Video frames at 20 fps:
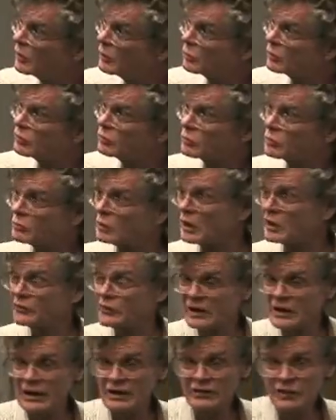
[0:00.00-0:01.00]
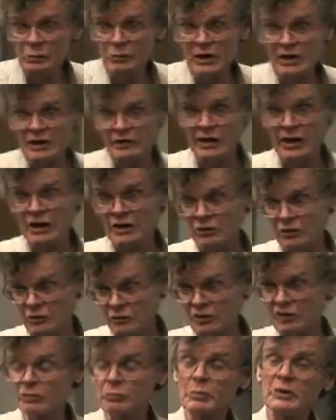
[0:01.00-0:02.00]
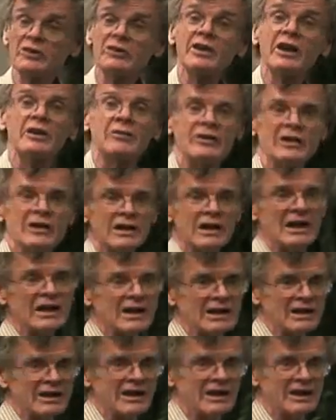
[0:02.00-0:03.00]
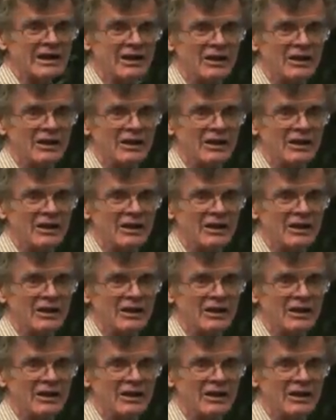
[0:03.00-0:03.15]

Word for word: which would qualify as some kind of aggregate risk, but it's not very likely.